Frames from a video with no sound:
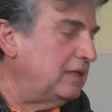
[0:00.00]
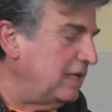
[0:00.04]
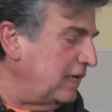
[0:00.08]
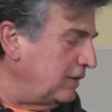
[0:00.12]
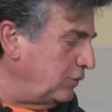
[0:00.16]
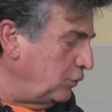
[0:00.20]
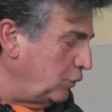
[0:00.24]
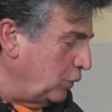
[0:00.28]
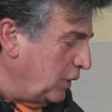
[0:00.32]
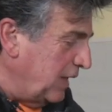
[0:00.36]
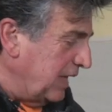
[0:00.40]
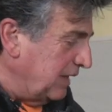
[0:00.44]

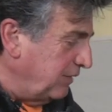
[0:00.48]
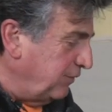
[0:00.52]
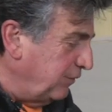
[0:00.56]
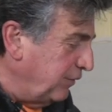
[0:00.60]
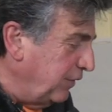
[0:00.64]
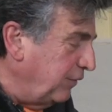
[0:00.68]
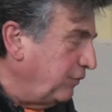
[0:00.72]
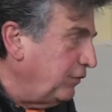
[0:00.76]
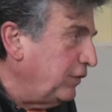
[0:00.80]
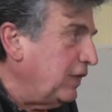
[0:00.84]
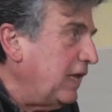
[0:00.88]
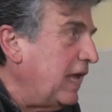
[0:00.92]
That you get
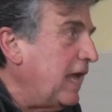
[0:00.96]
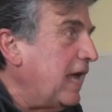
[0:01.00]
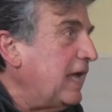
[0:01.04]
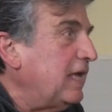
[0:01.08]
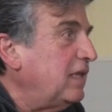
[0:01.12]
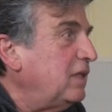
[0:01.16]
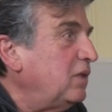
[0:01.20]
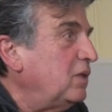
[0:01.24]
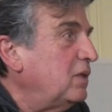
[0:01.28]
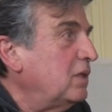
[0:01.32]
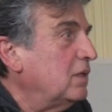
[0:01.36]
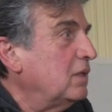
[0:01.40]

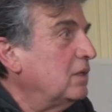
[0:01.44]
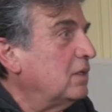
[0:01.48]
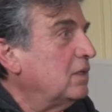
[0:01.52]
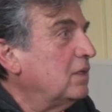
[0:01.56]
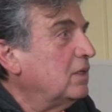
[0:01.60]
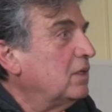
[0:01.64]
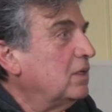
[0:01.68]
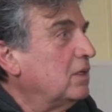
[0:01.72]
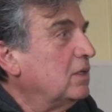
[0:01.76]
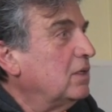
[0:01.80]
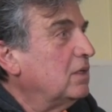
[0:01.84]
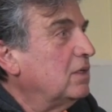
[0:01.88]
58,
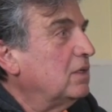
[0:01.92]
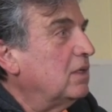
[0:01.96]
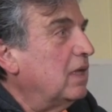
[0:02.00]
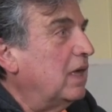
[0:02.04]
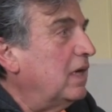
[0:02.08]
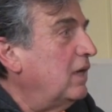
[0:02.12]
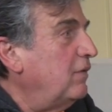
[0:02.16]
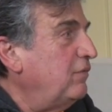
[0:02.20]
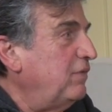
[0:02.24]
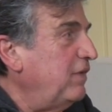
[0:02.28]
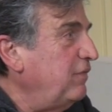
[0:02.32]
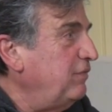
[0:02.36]

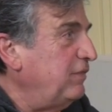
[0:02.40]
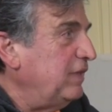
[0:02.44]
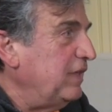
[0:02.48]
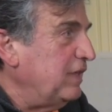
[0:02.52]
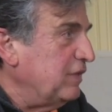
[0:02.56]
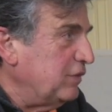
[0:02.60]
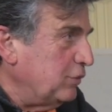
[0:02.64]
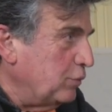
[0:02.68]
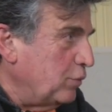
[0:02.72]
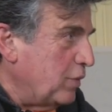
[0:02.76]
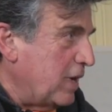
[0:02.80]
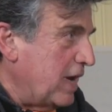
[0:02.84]
the
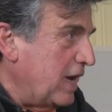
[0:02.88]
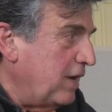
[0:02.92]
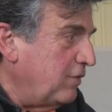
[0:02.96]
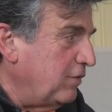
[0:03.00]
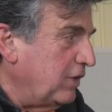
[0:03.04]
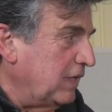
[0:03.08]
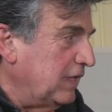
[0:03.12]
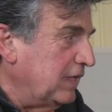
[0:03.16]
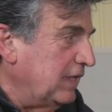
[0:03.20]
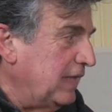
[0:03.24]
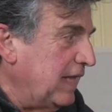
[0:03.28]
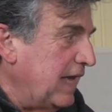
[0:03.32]
50s
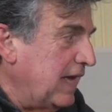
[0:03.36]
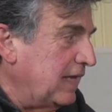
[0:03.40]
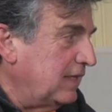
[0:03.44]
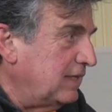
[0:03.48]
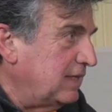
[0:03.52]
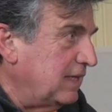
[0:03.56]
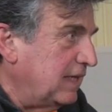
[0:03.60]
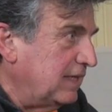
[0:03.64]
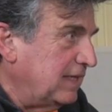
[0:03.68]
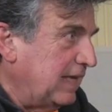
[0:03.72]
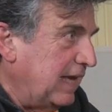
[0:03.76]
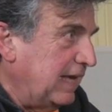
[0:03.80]
wiring in
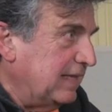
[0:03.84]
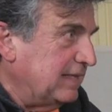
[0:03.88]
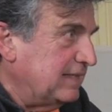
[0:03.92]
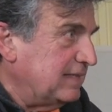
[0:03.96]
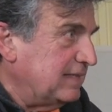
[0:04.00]
that, and